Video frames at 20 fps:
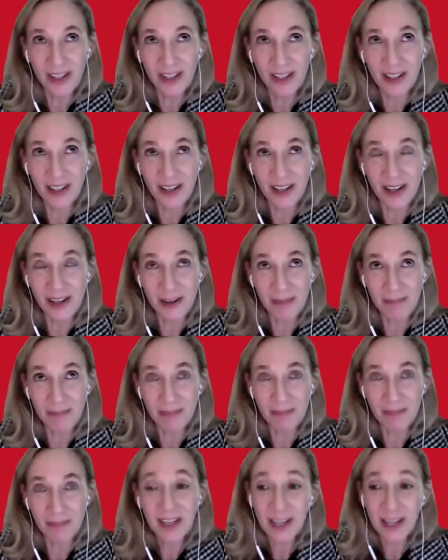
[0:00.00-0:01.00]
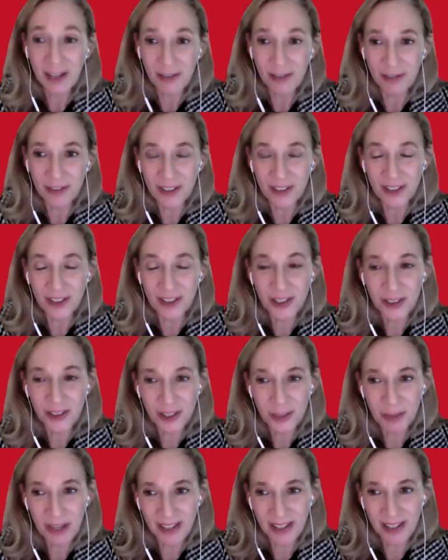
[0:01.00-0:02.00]
um, gift to
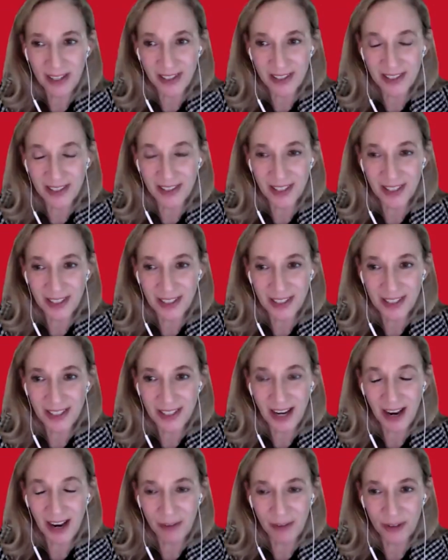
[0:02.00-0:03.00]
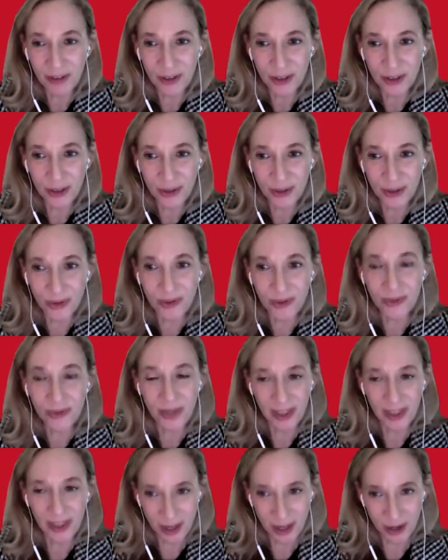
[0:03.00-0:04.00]
spend this afternoon
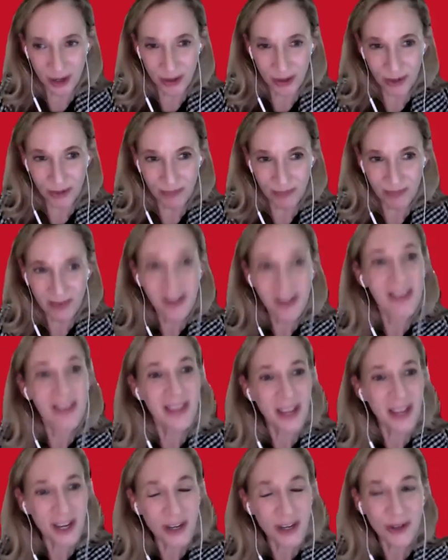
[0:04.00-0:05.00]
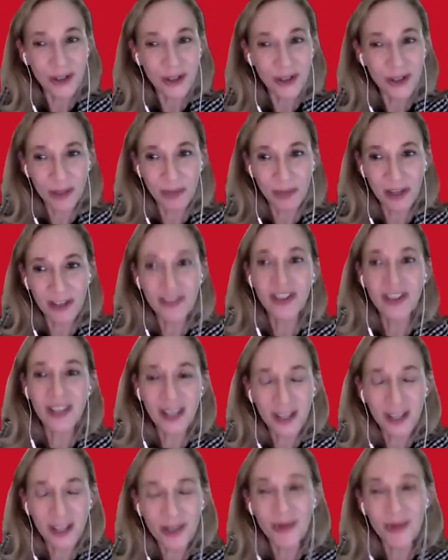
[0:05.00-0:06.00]
with you. Thank you so much. Thank
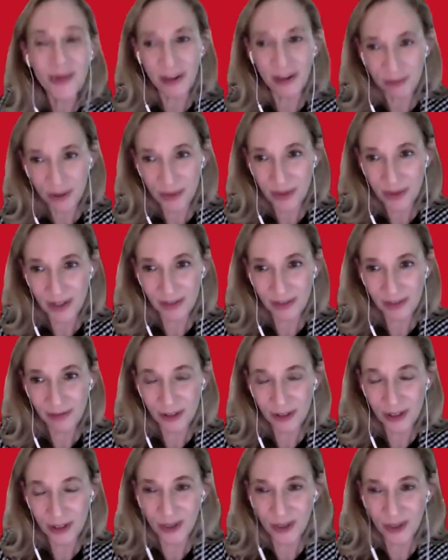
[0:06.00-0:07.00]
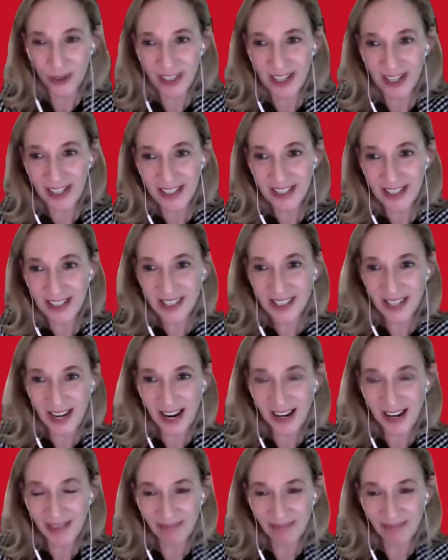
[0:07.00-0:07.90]
you everyone for joining us today.